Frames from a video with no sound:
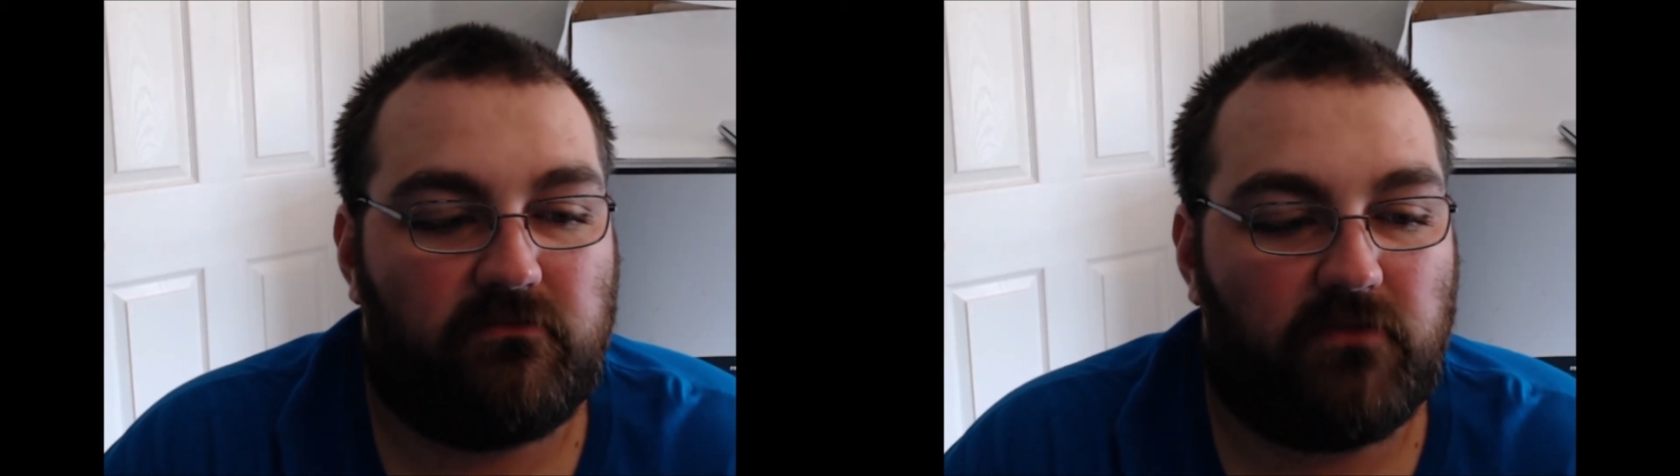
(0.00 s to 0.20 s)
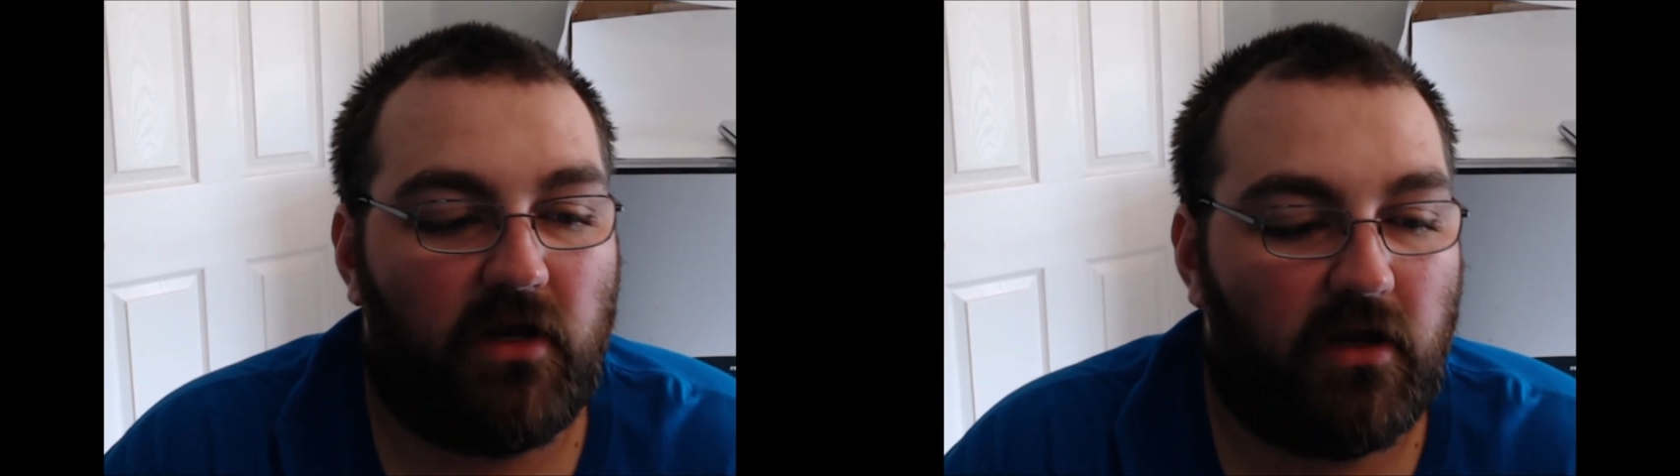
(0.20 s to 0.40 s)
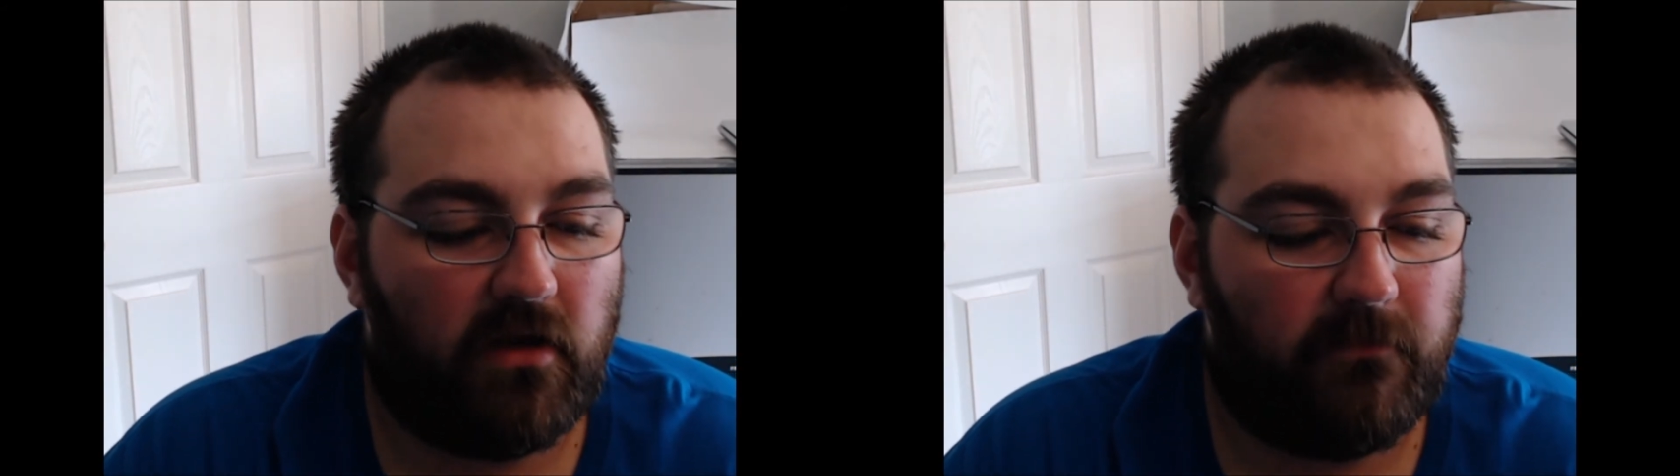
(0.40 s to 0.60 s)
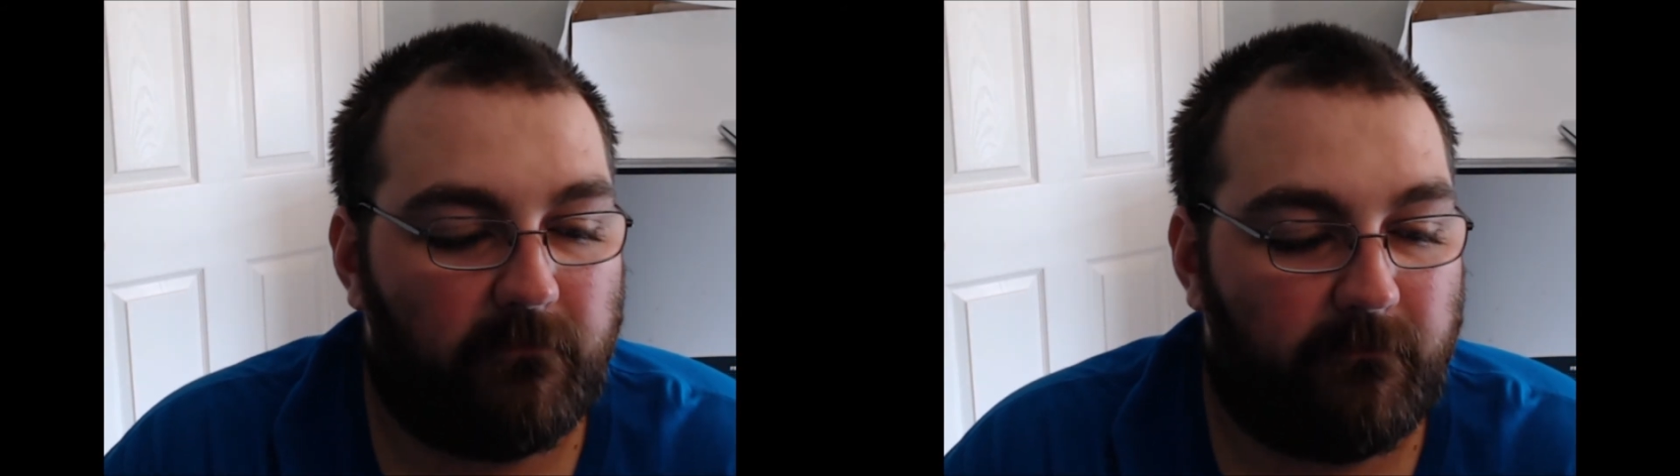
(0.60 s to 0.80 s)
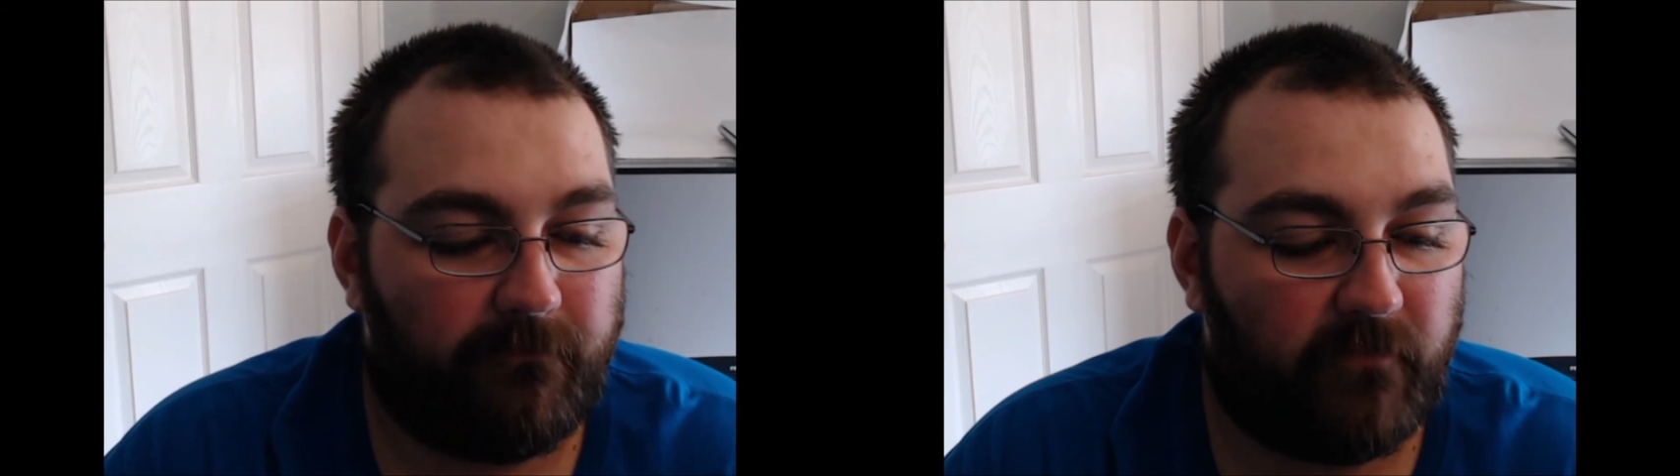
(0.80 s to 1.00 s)

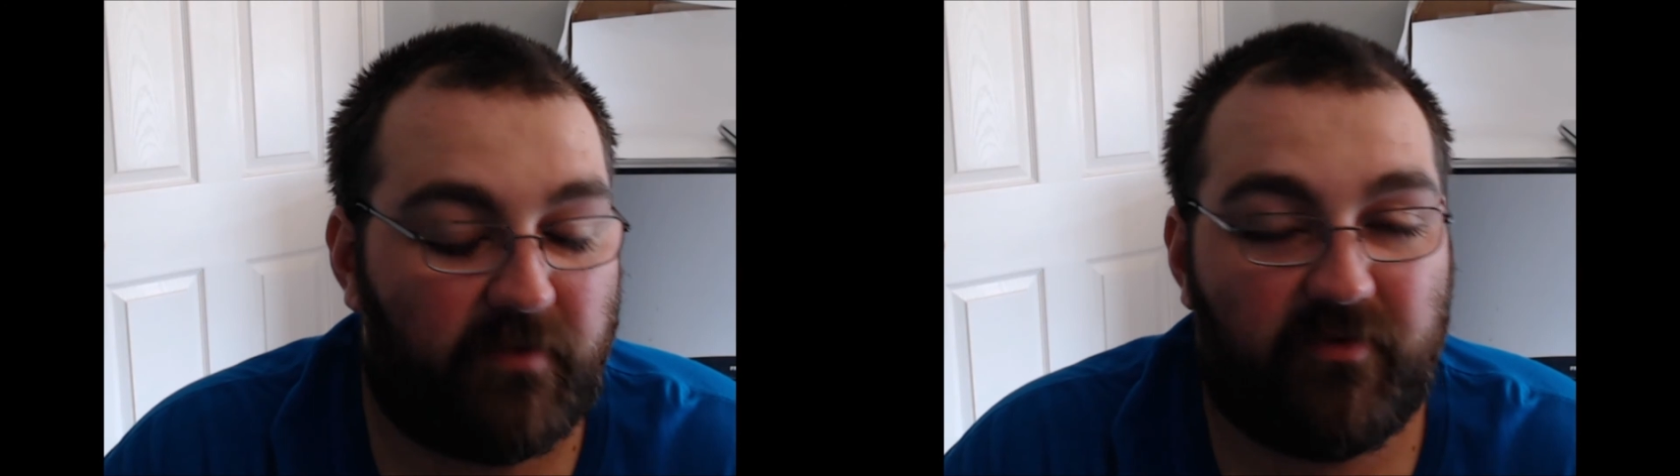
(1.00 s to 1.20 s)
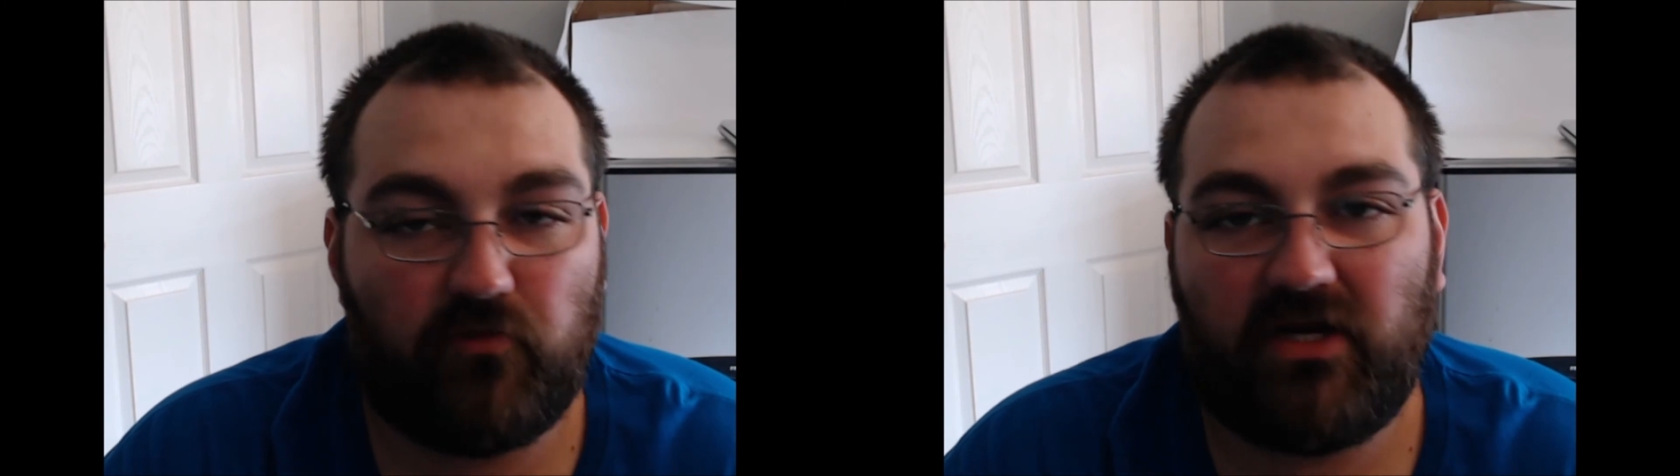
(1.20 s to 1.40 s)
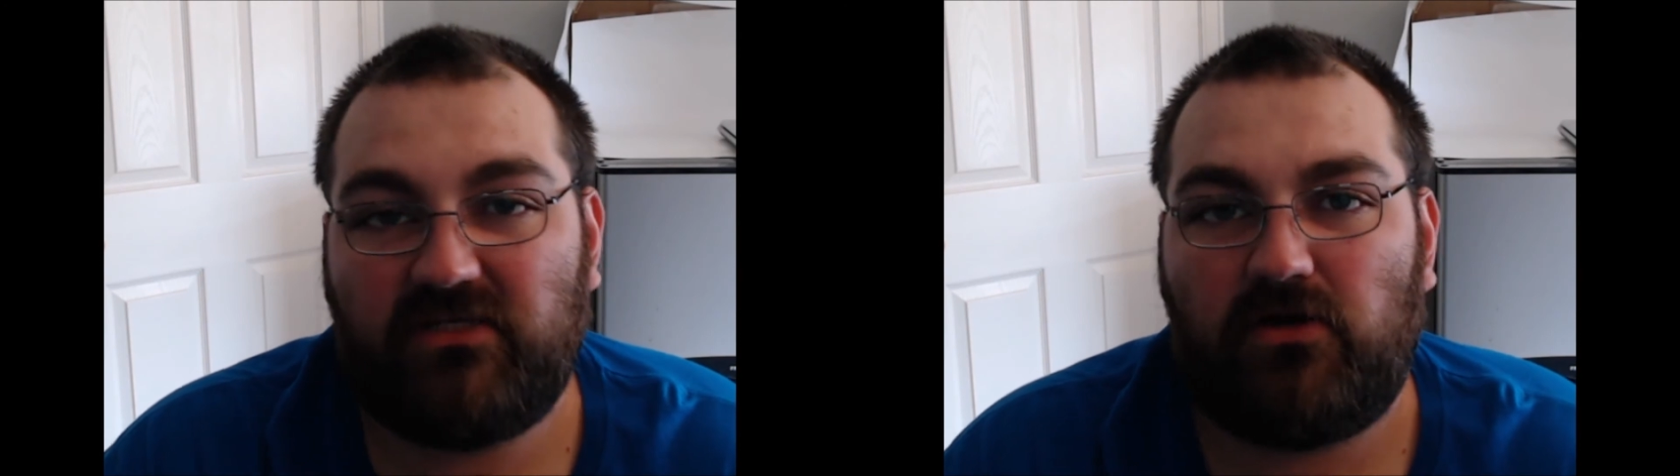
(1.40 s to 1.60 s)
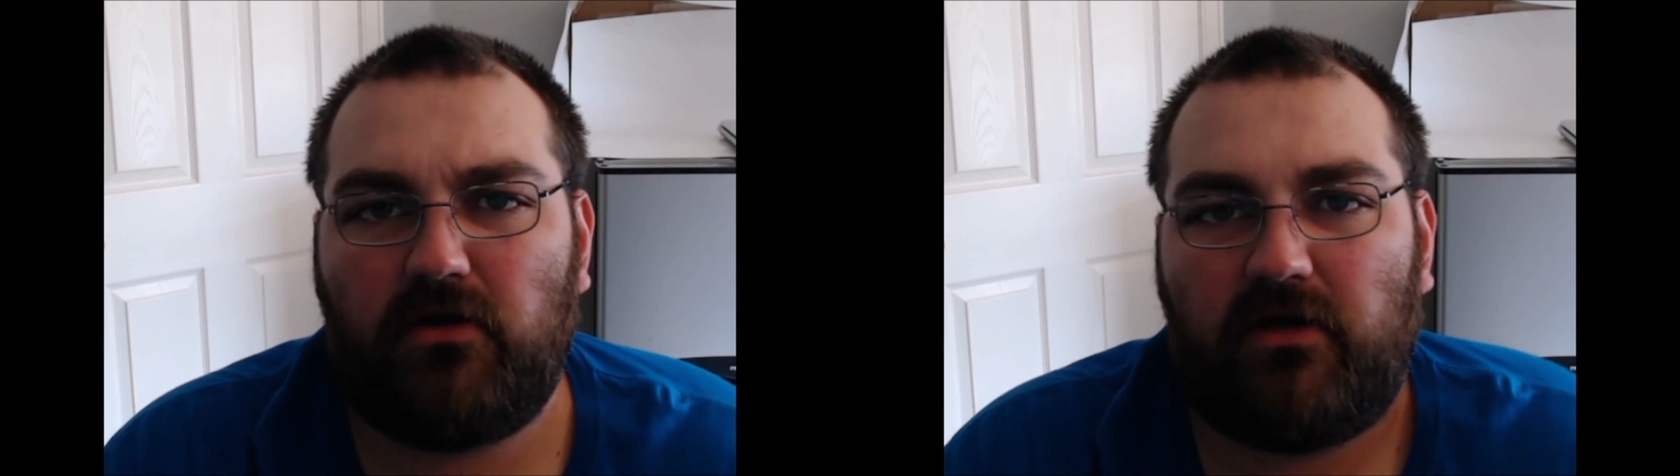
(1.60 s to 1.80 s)
When I started,